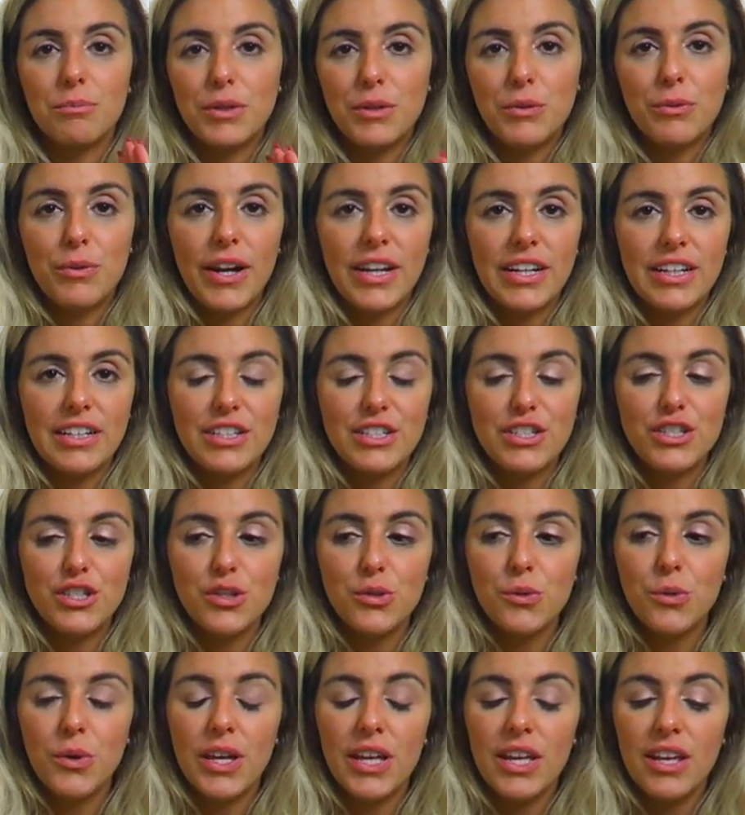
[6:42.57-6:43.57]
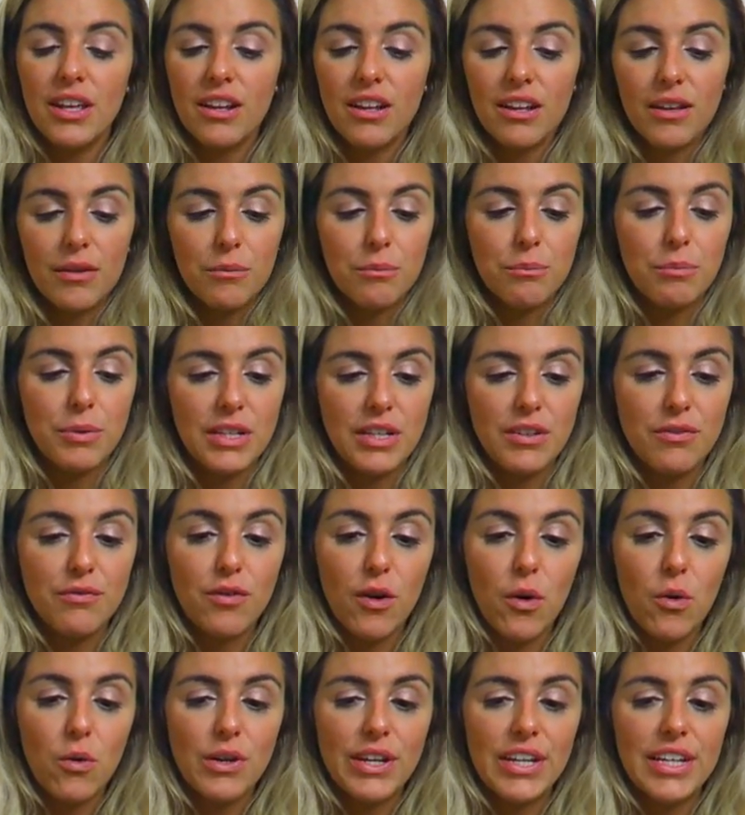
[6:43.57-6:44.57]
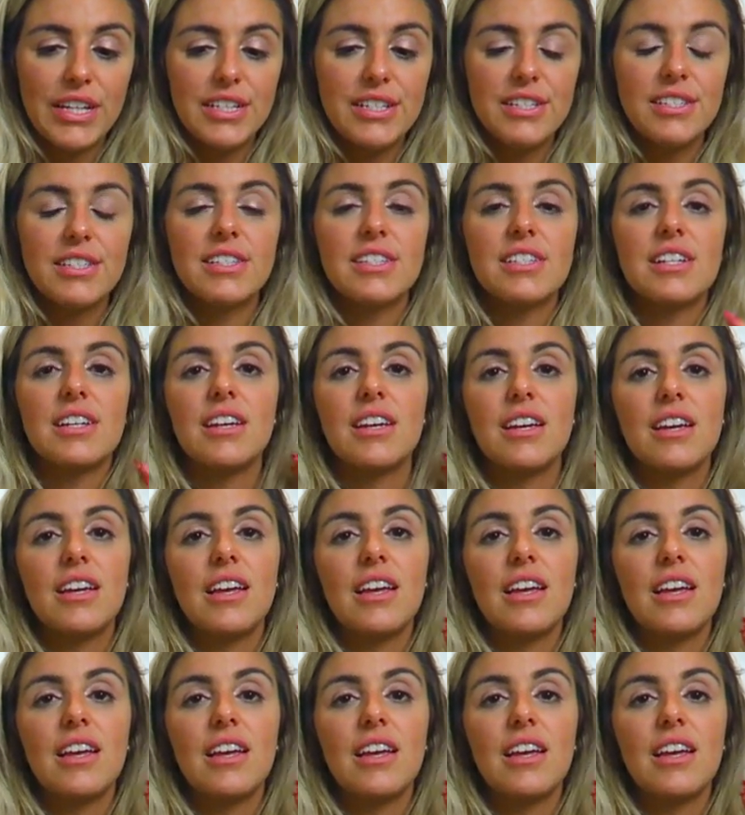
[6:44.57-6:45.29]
Be ready to do it, be focused,